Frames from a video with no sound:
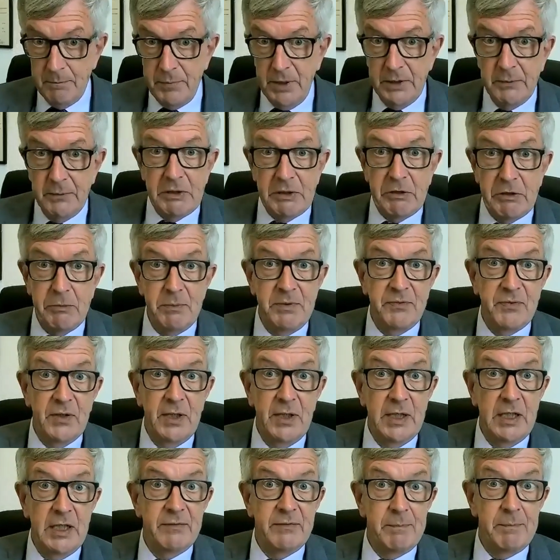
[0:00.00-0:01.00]
By the way, it could be
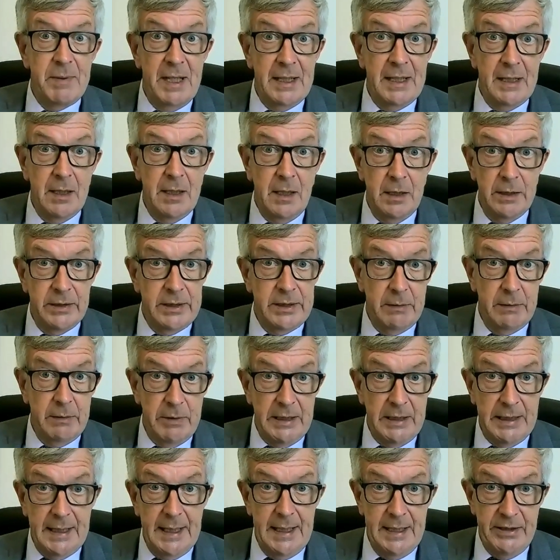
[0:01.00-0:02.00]
Friday of a bank holiday
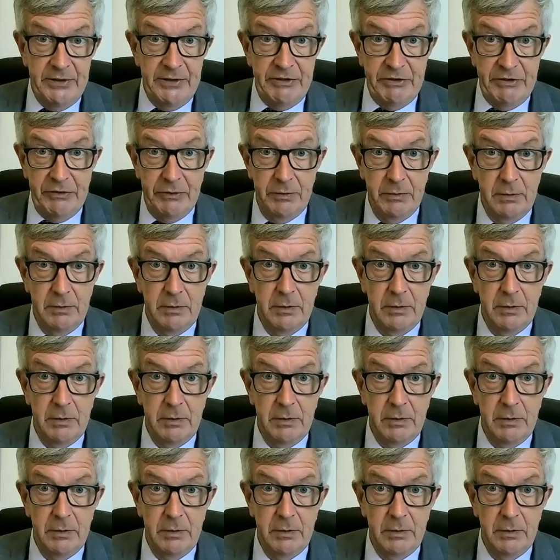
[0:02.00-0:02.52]
weekend.